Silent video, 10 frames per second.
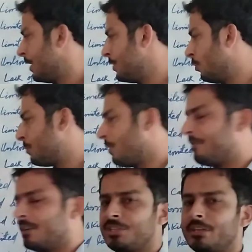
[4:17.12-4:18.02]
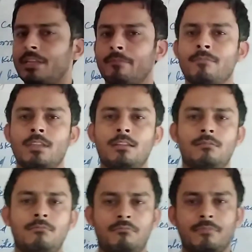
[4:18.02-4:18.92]
No profit sharing.
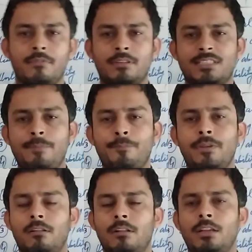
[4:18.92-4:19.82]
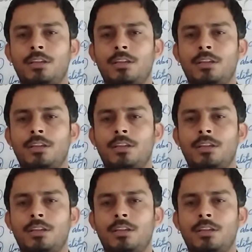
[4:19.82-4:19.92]
Simple.